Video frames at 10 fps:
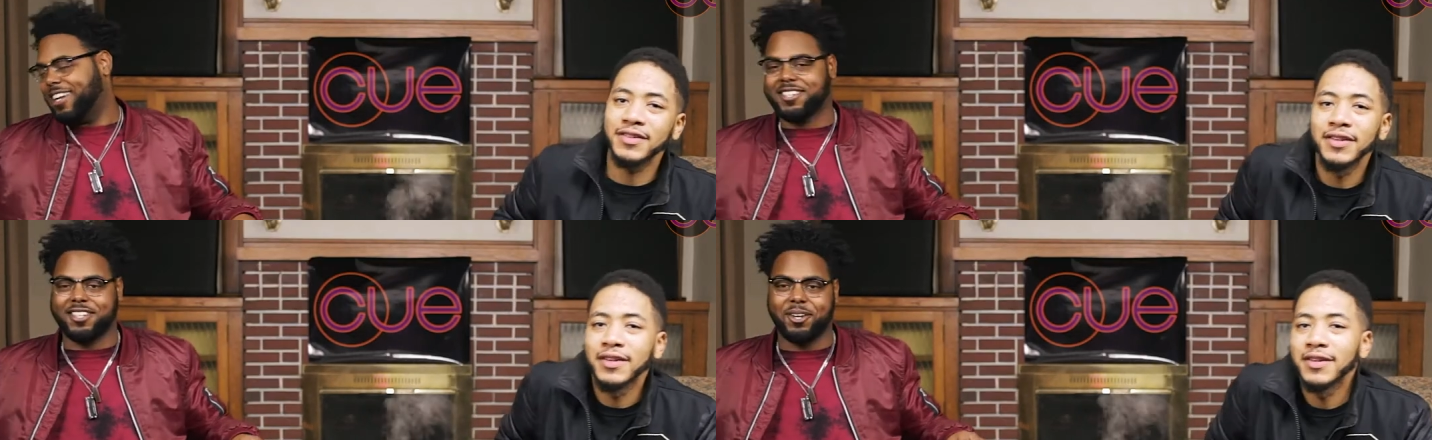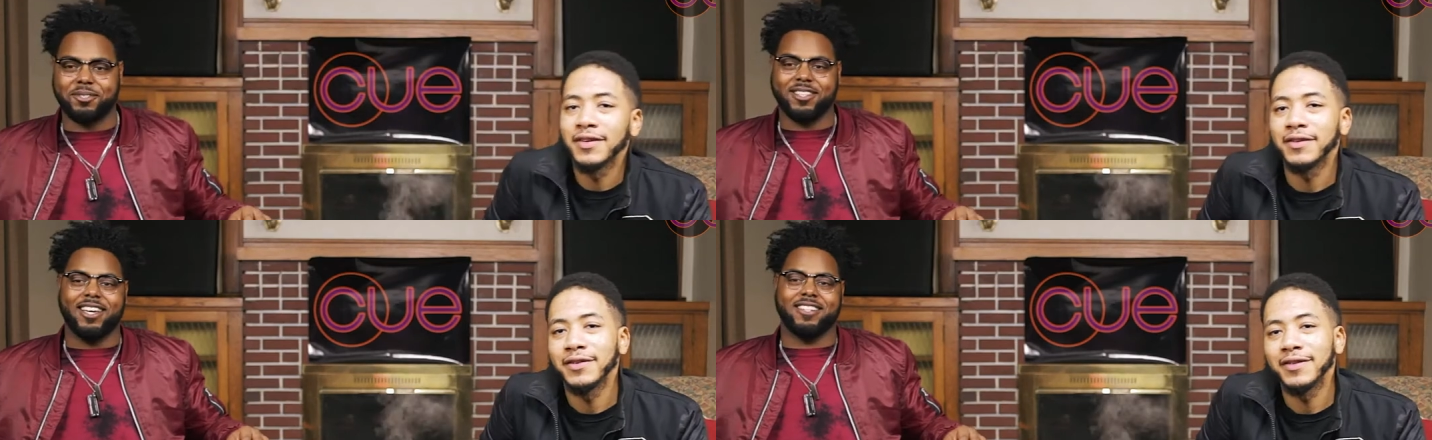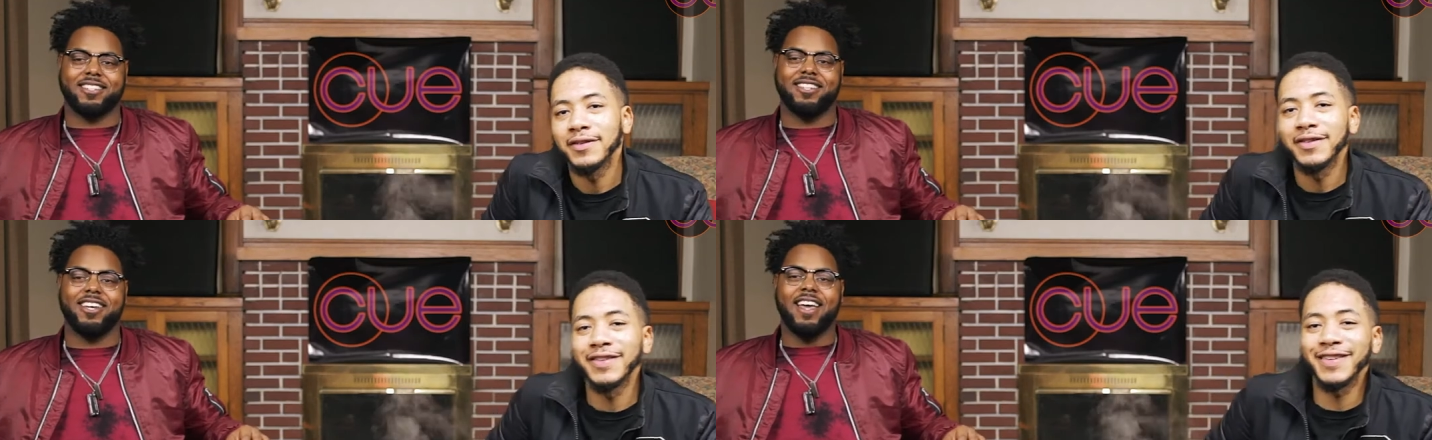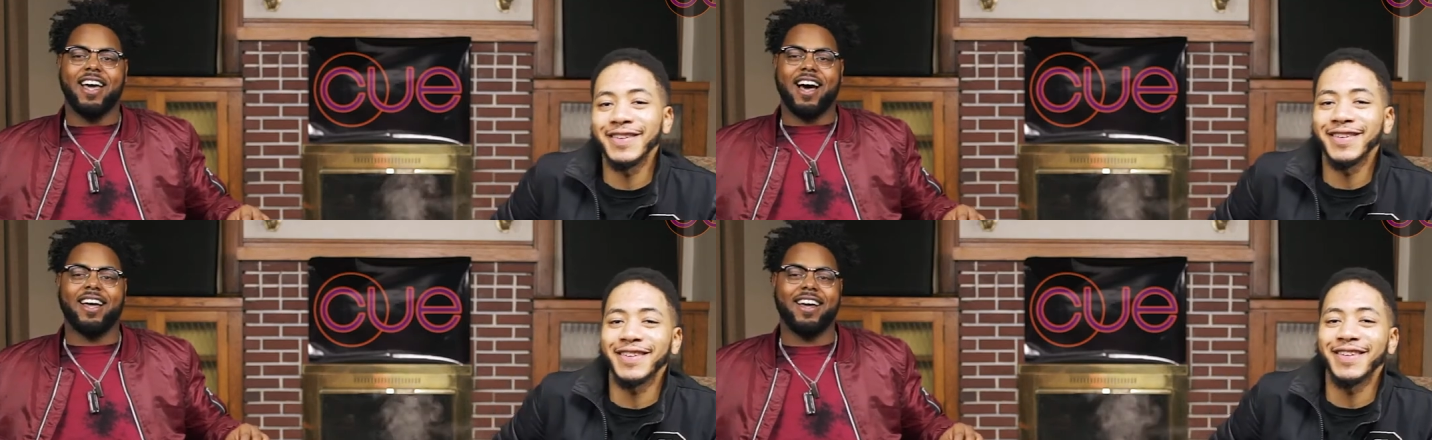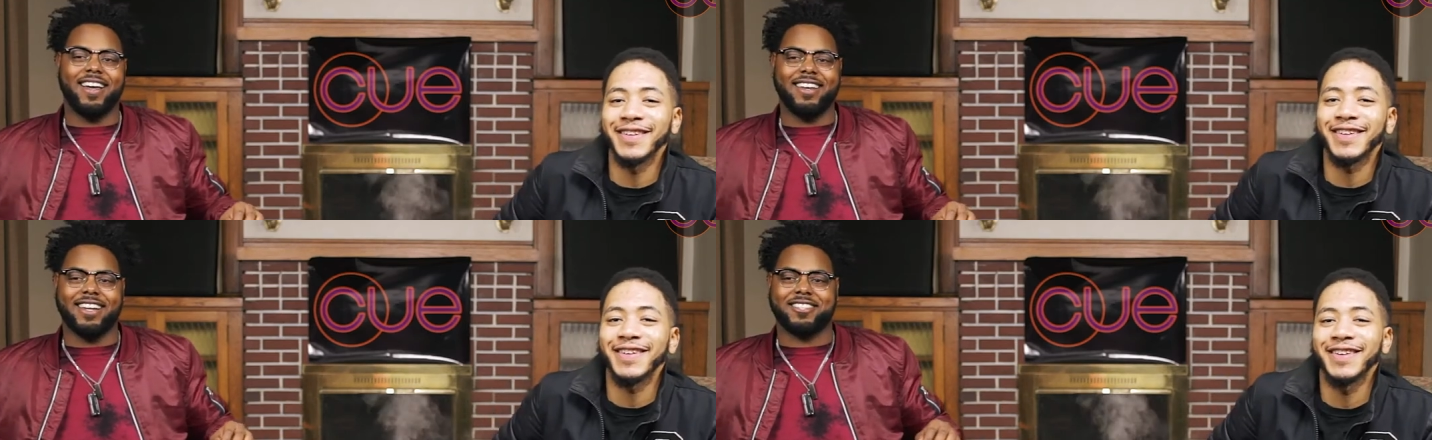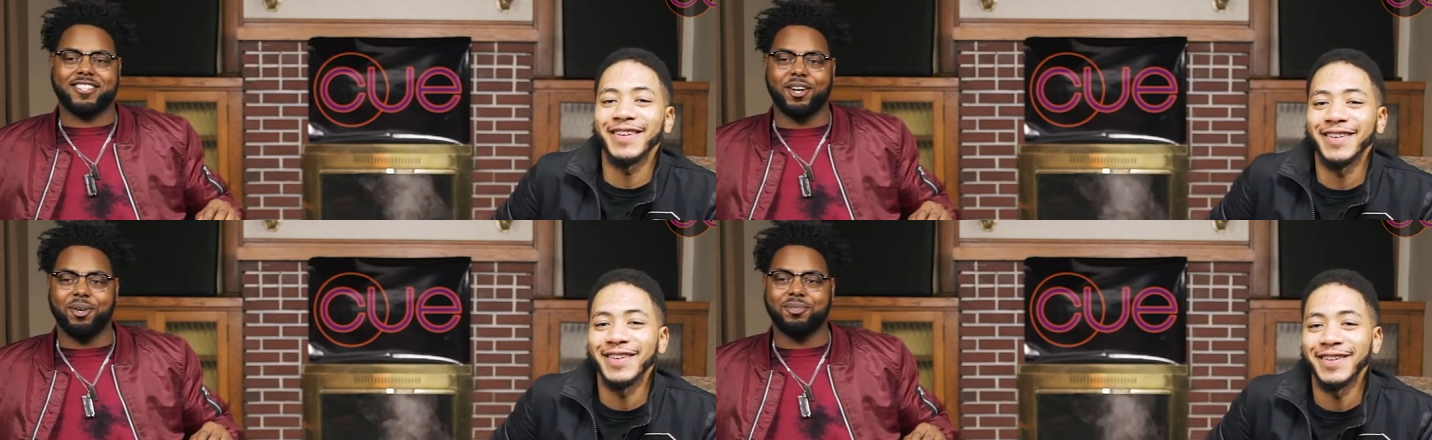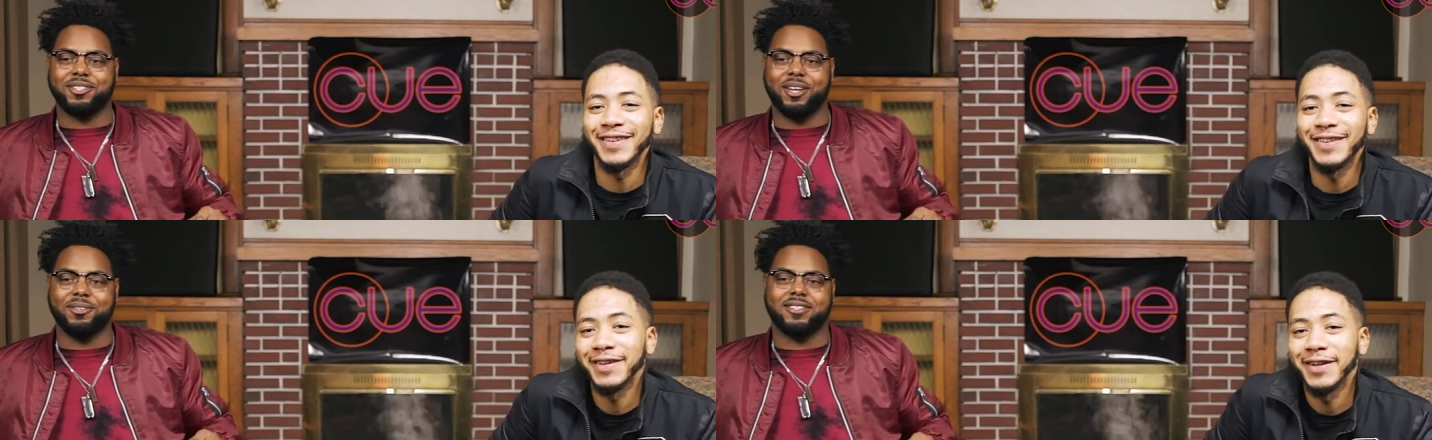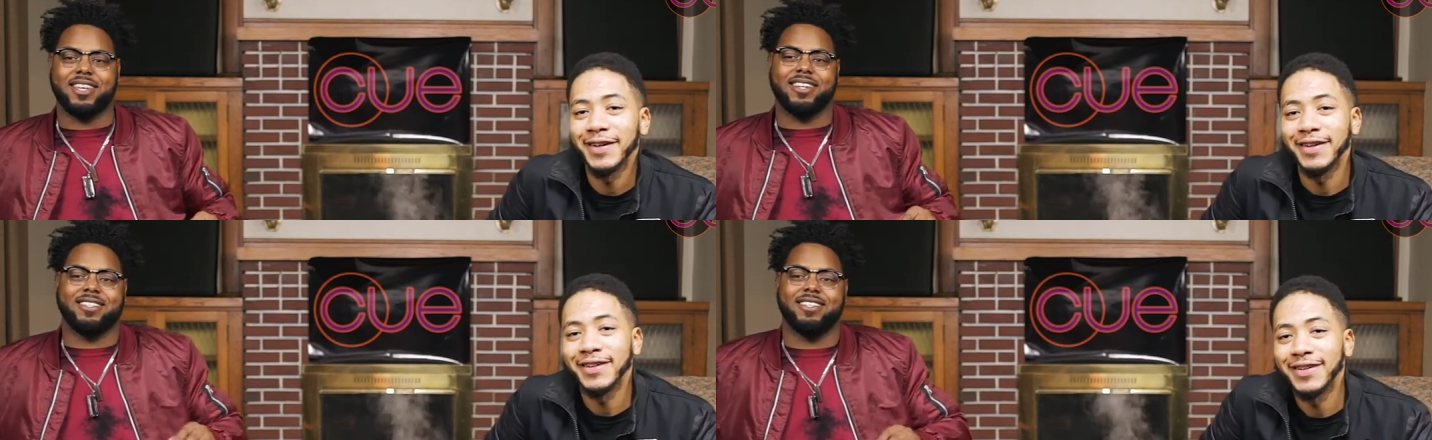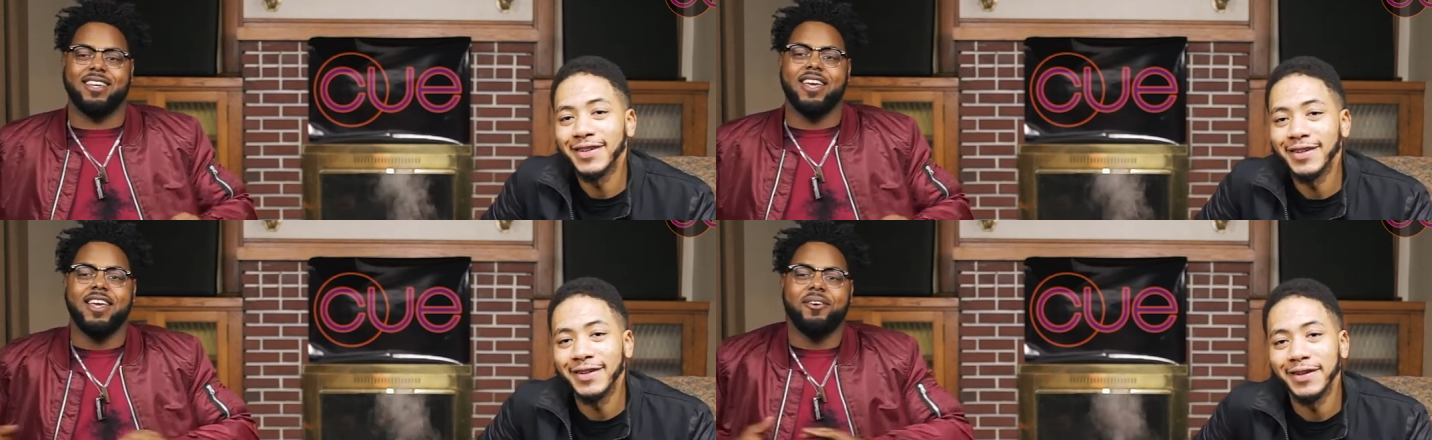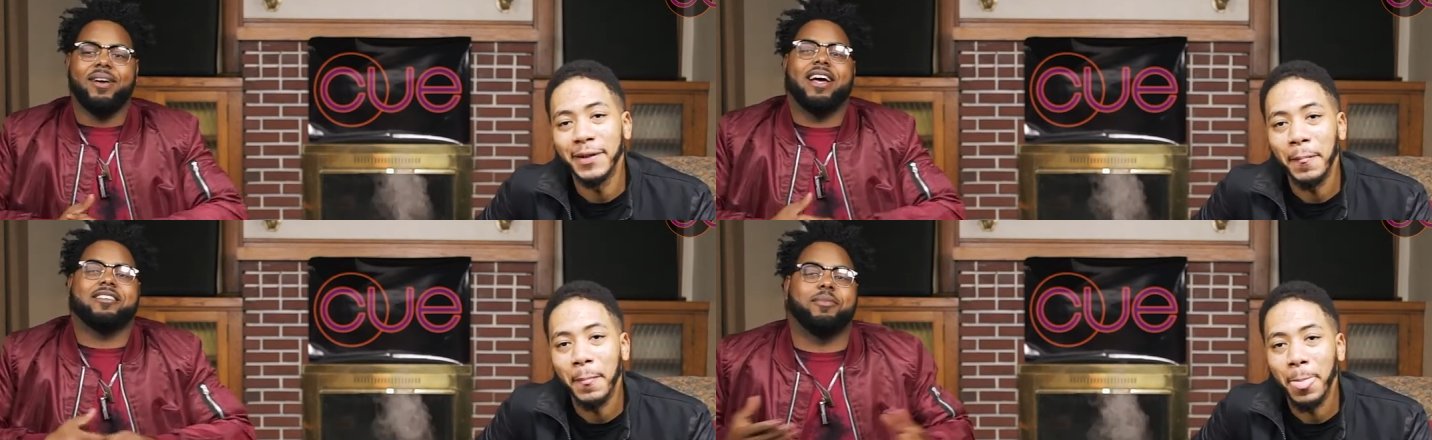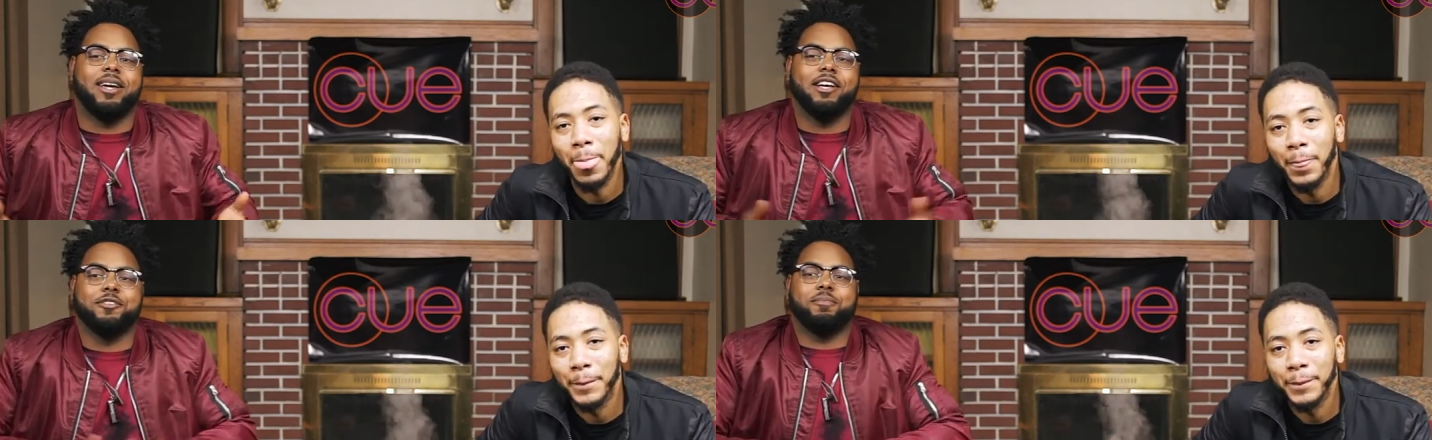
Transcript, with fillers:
Speaker 1: That's so sexy. That's so, so sexy. We had somebody else